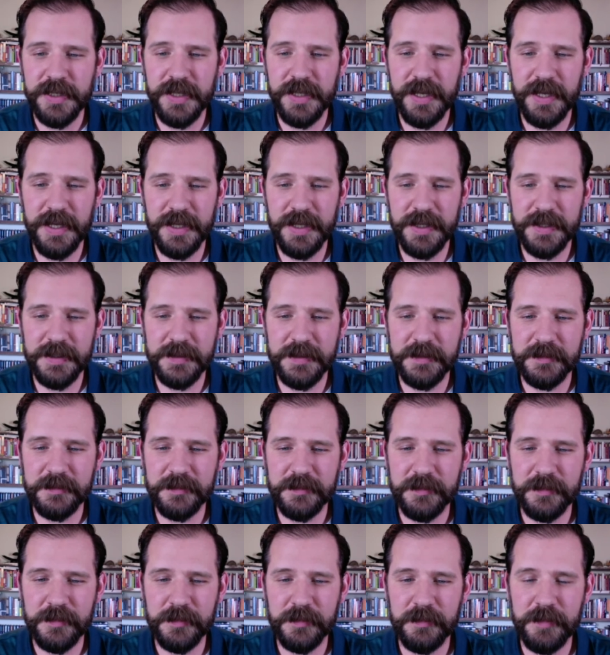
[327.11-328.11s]
Uh,
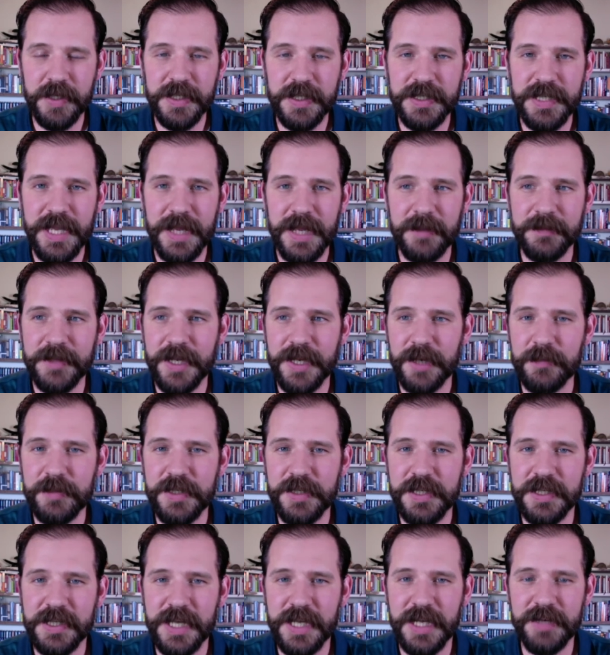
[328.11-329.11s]
but yeah, that'll
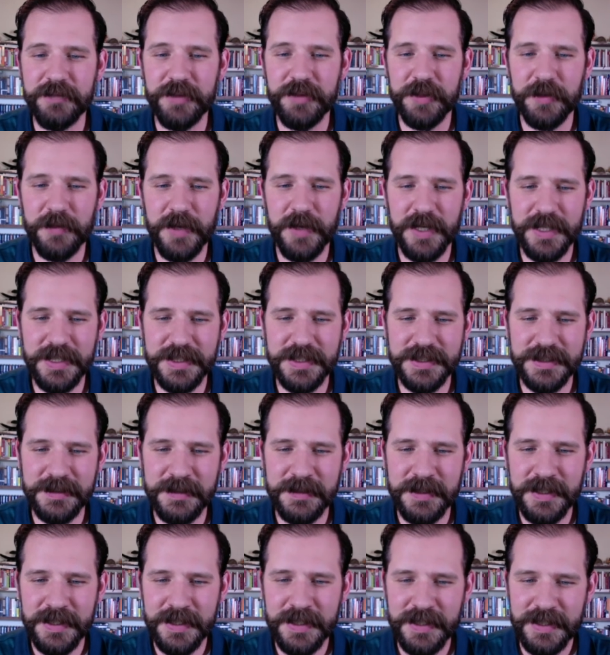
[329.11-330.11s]
be in kind of in the runnings.
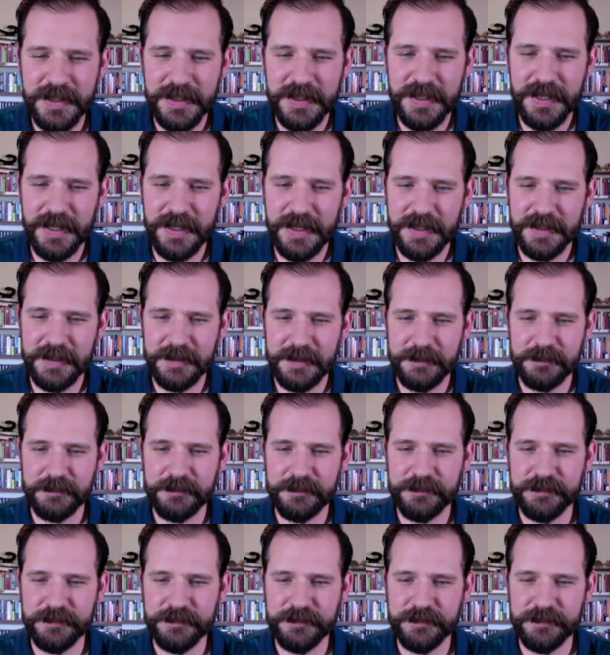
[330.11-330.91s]
Um,